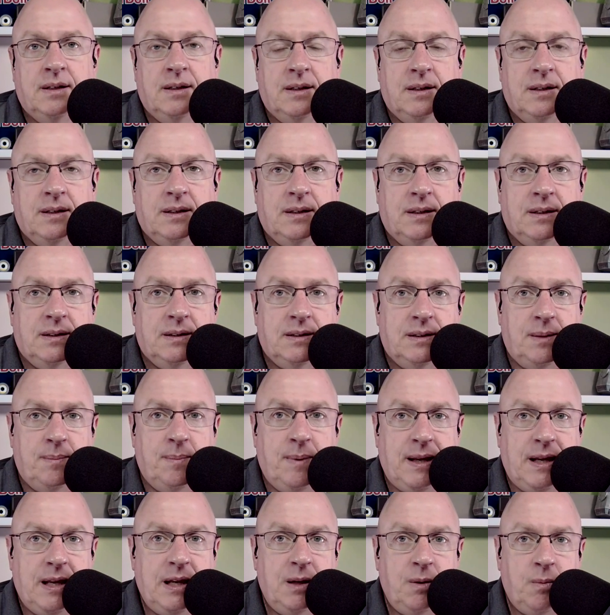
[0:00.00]
Right. To
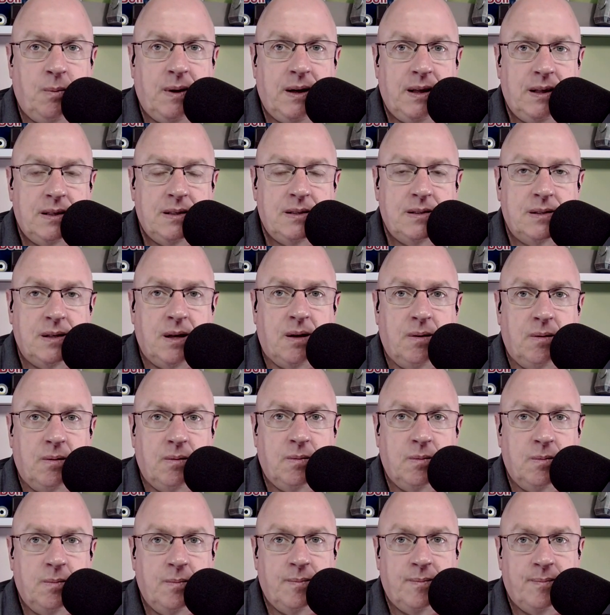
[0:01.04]
begin with.
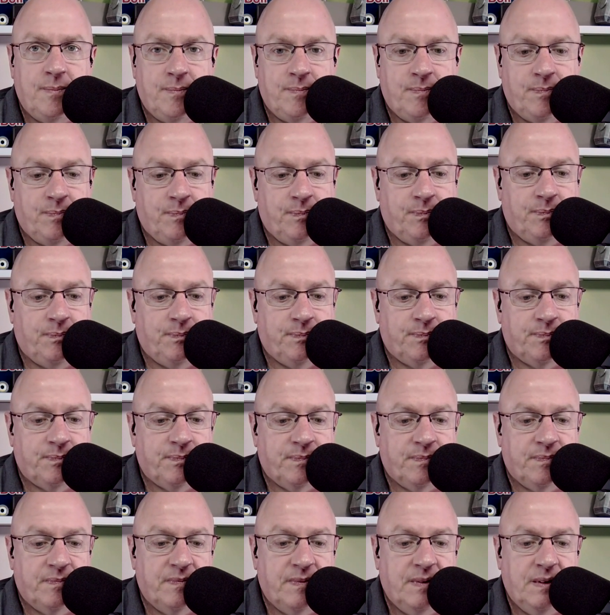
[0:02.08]
So Right.
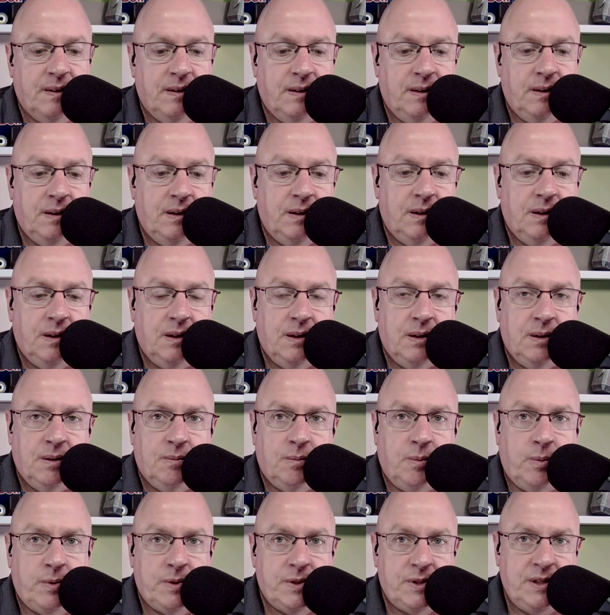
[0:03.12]

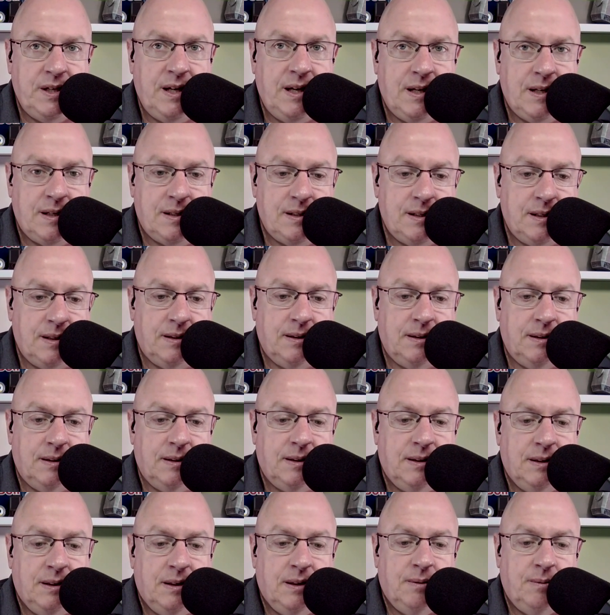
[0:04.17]
We'll see so, as
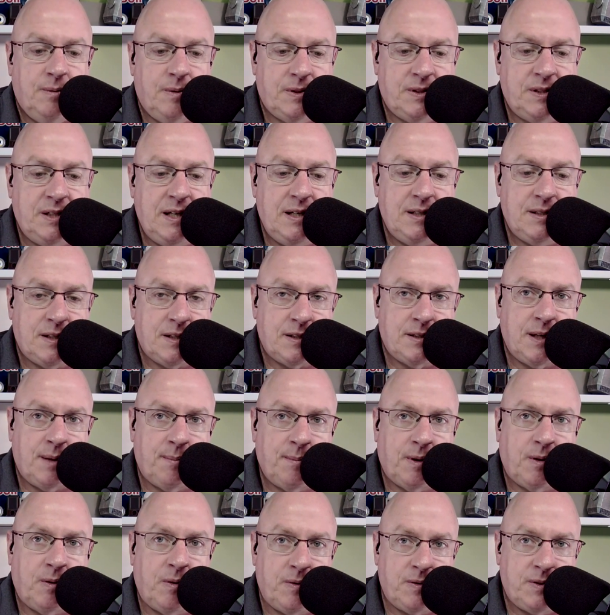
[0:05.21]
we'll see as the
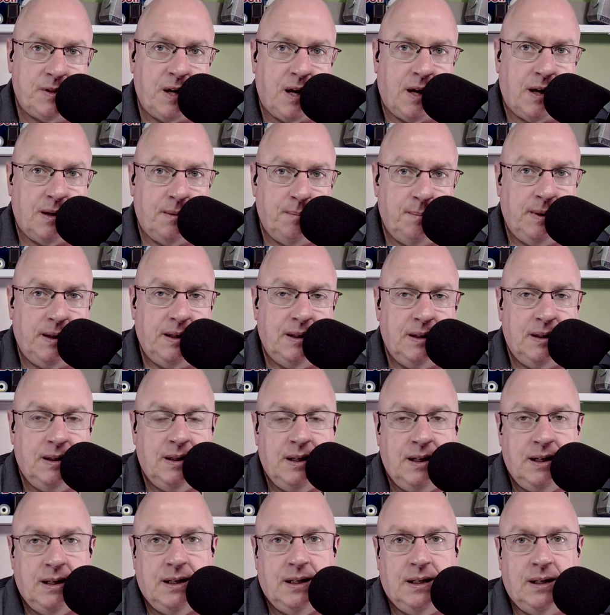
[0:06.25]
summer goes on. But
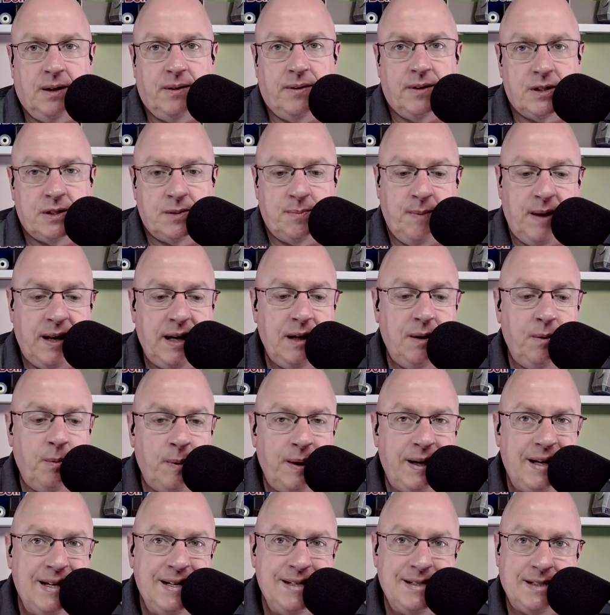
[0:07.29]
you know, there's many
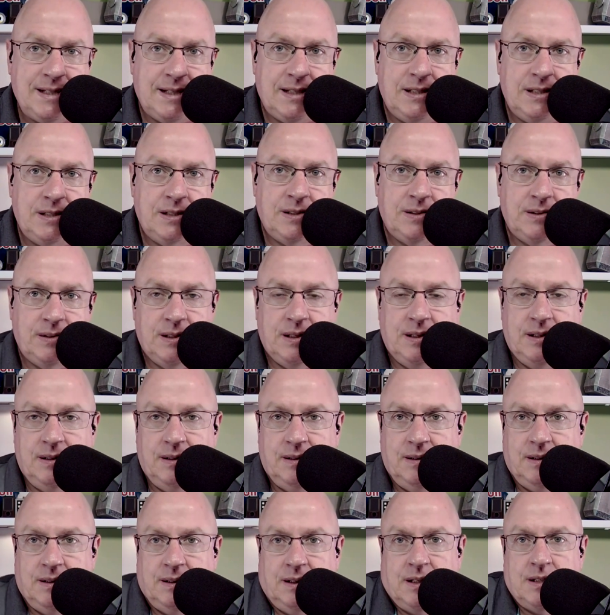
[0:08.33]
reasons
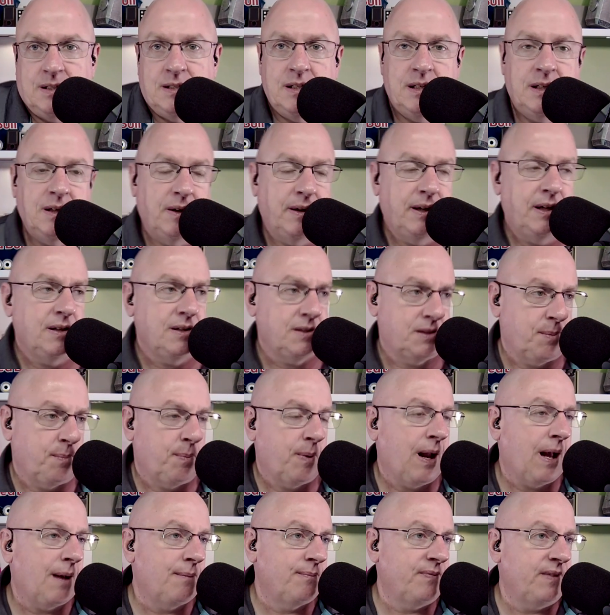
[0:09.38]
because you know here's the
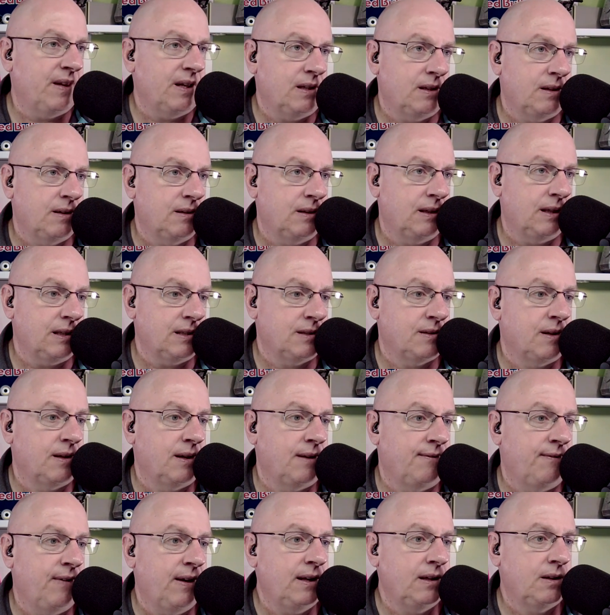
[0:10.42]
problem that these
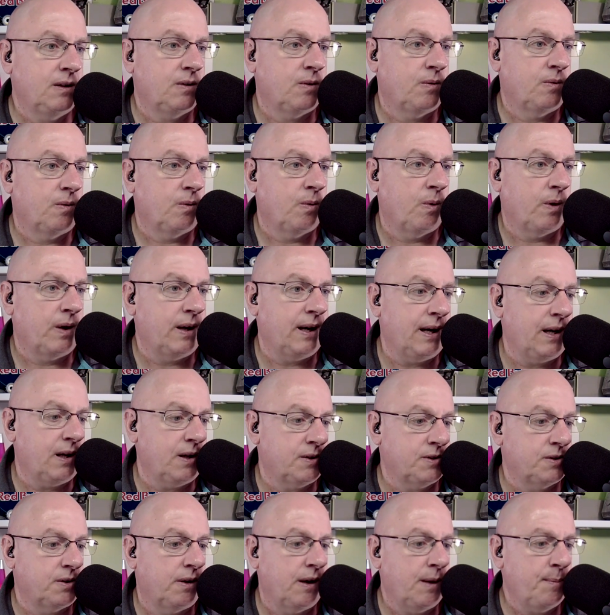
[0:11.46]
event
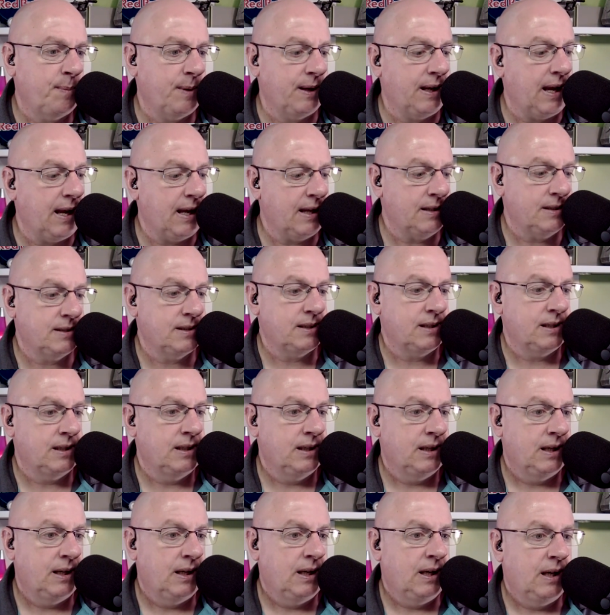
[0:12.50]
coordinators are up against.
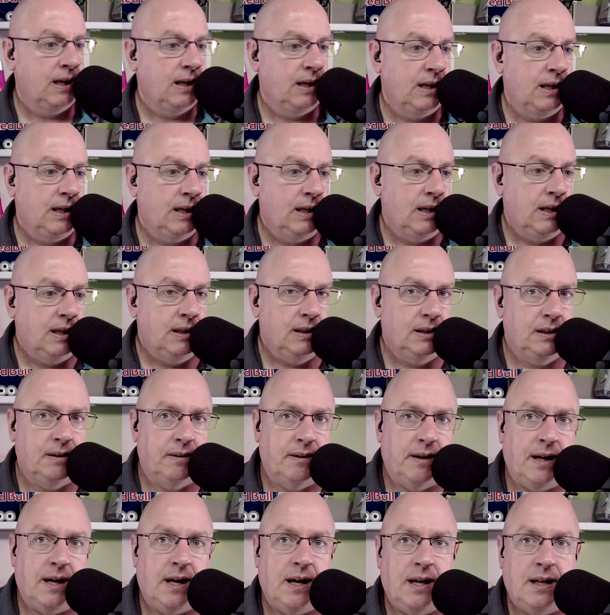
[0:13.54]
They're
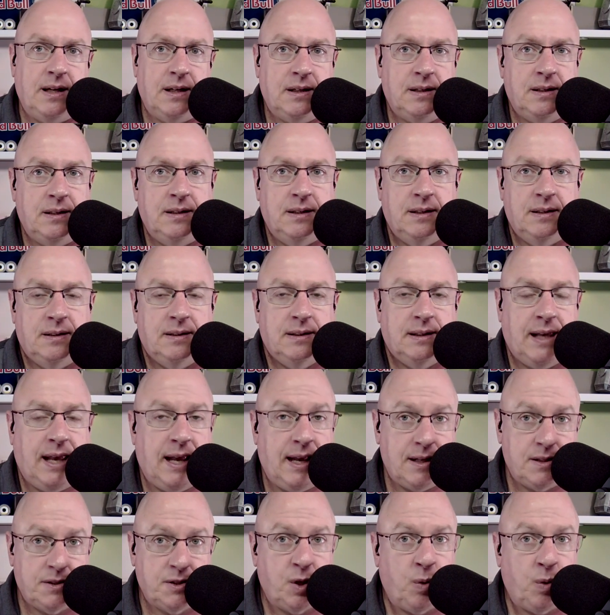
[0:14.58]
on cancel